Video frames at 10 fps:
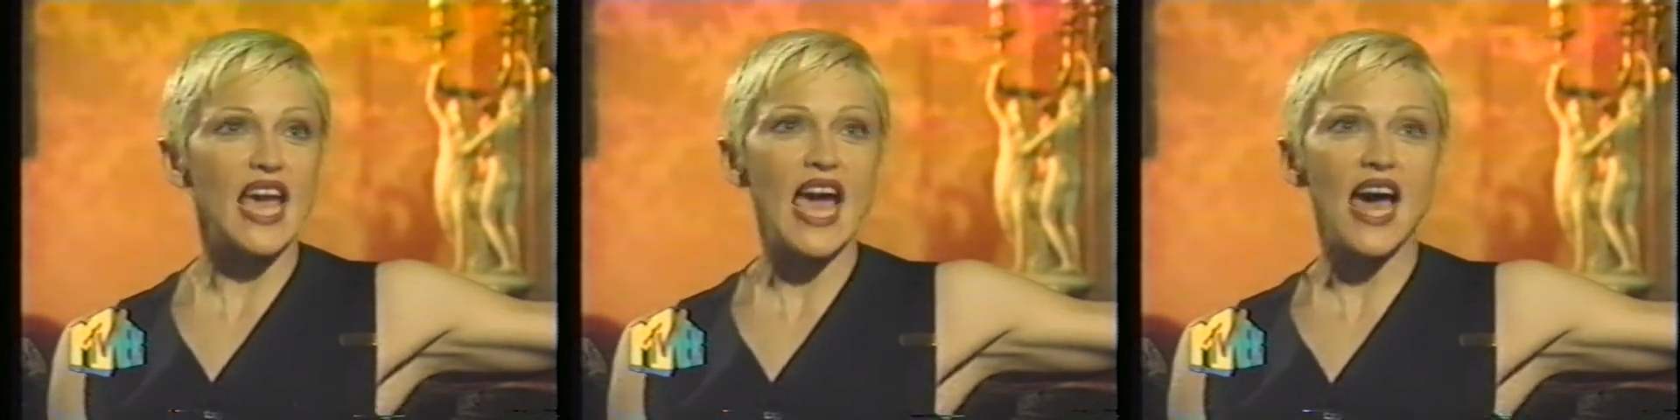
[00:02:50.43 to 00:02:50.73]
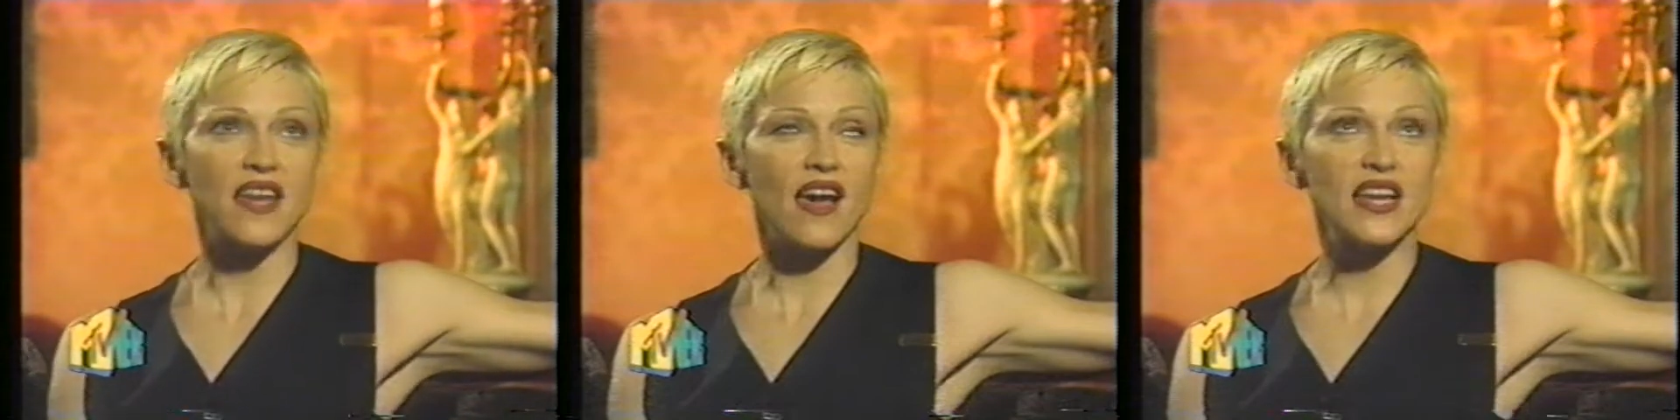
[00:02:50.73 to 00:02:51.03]

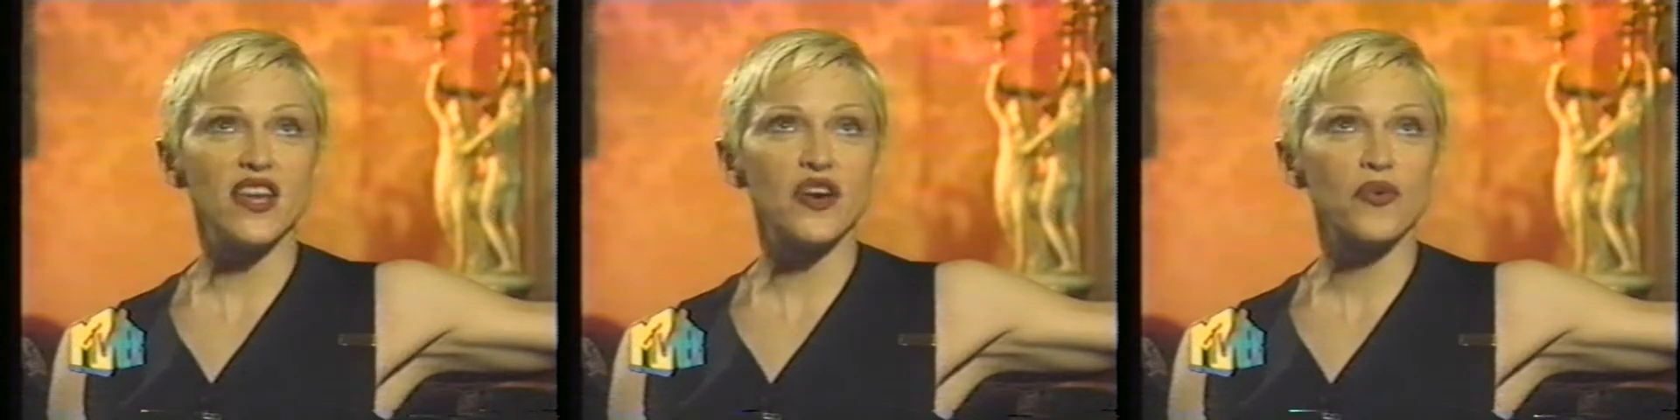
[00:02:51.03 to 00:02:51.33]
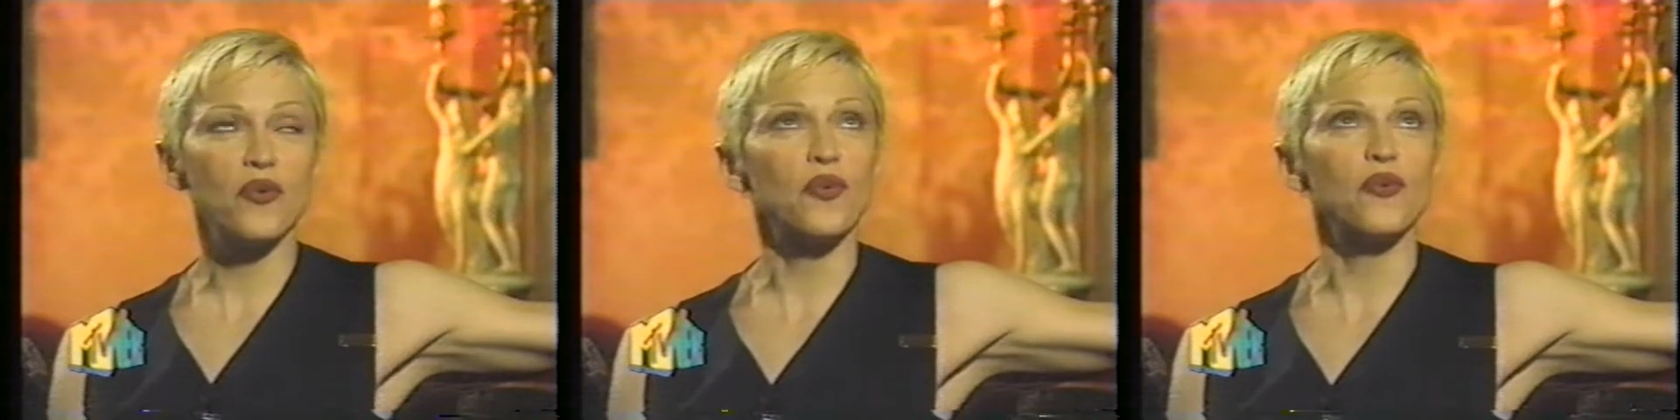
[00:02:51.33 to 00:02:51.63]
And I
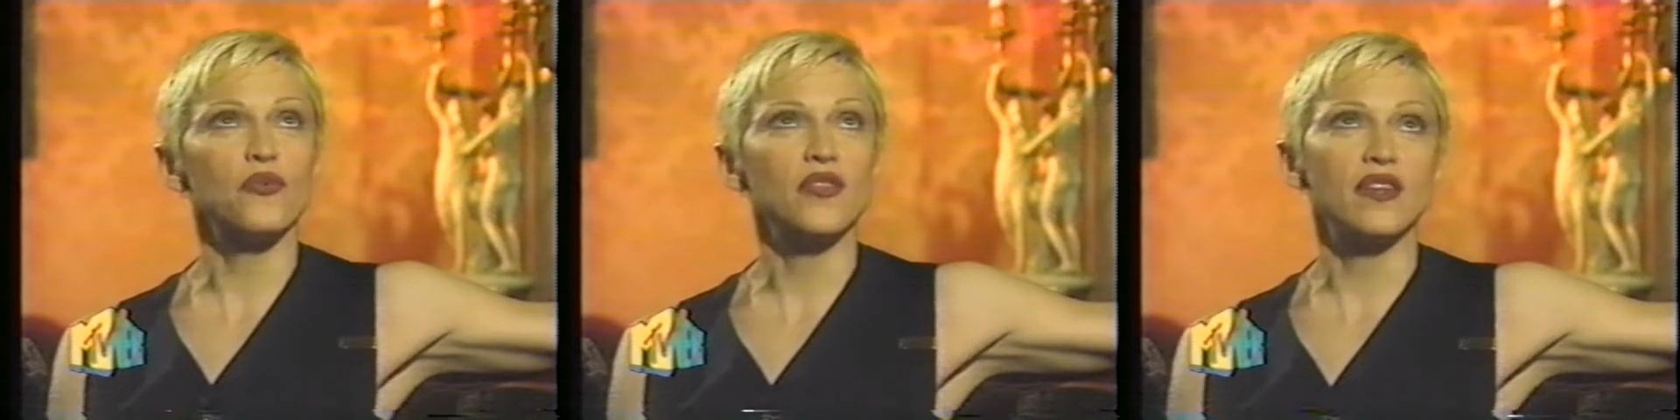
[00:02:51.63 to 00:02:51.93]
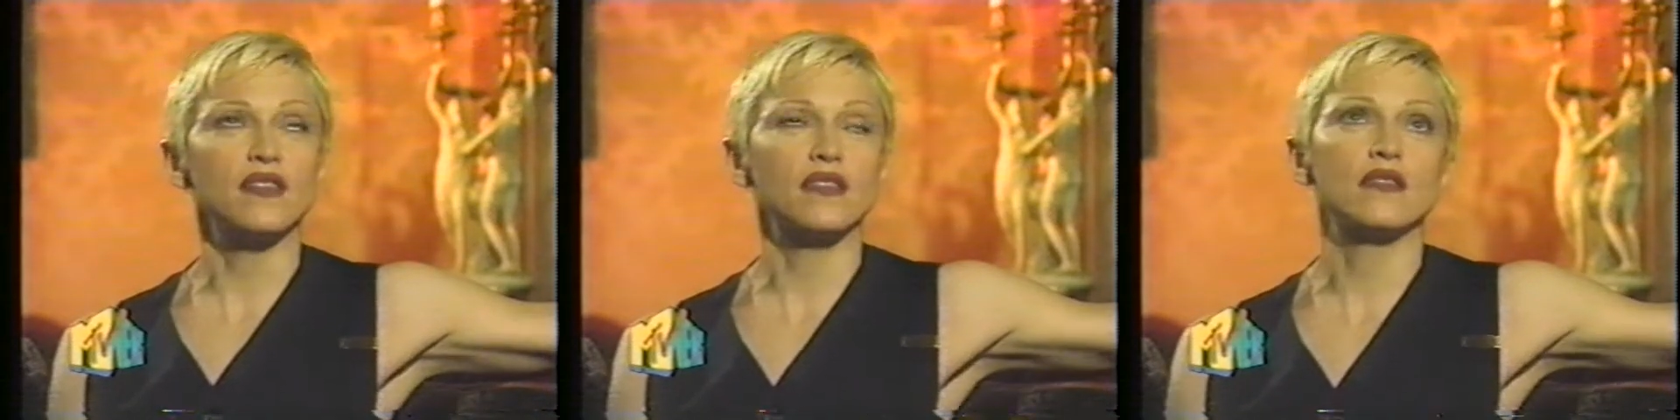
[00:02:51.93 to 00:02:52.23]
know that
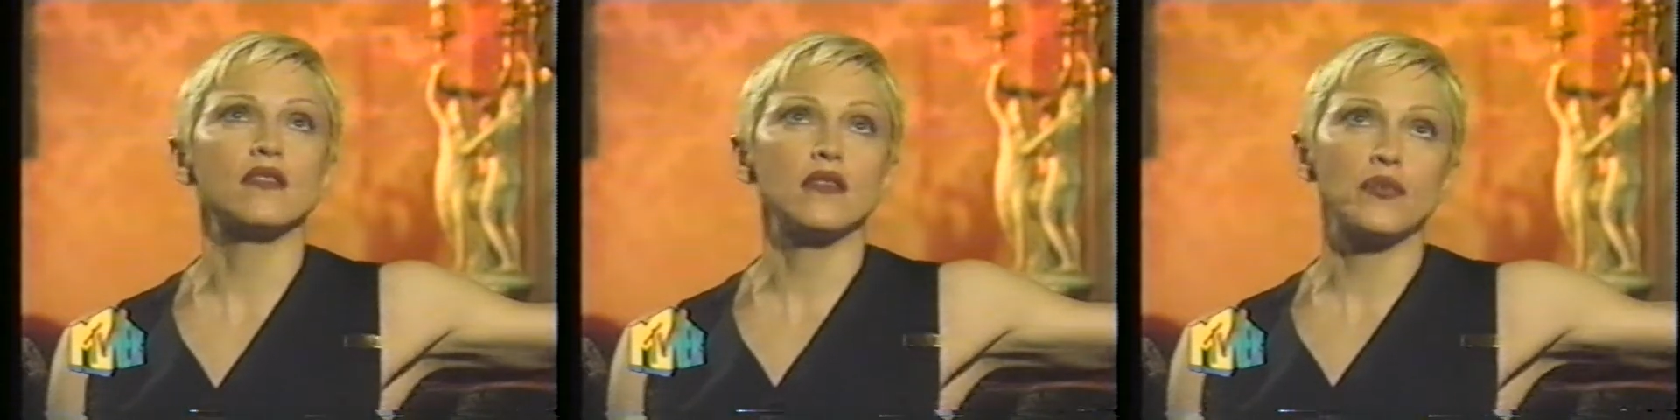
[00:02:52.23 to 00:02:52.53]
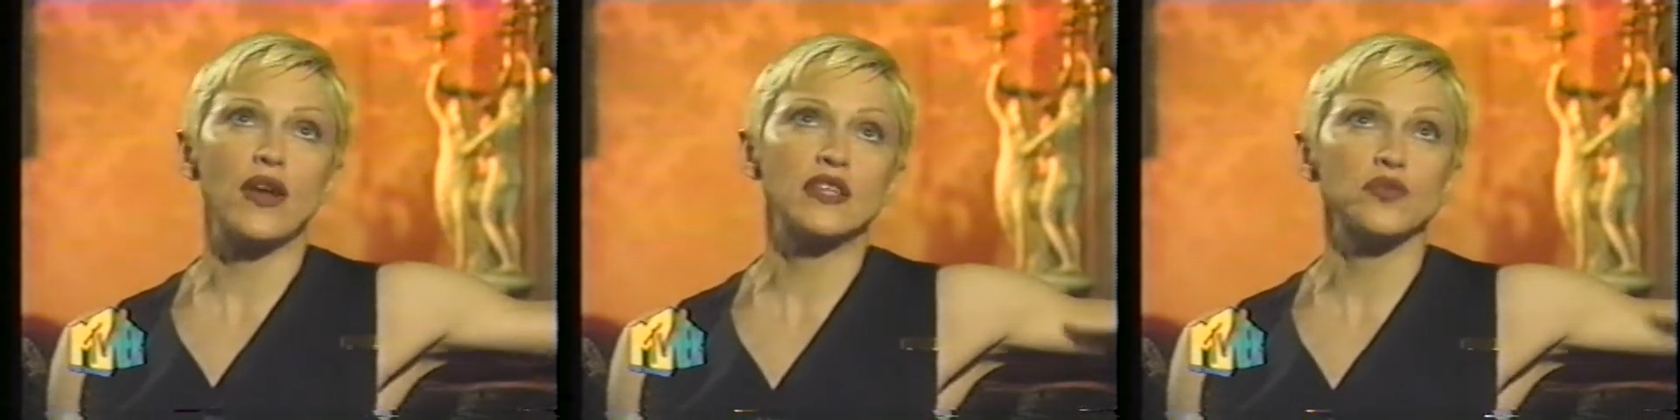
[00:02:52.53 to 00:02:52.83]
the
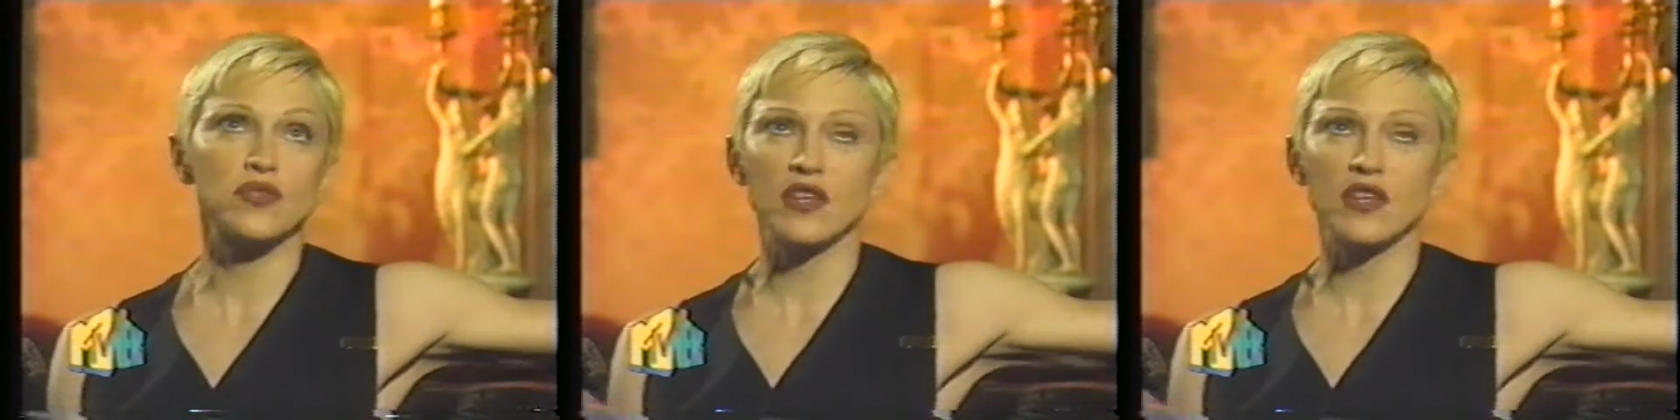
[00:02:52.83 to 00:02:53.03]
press was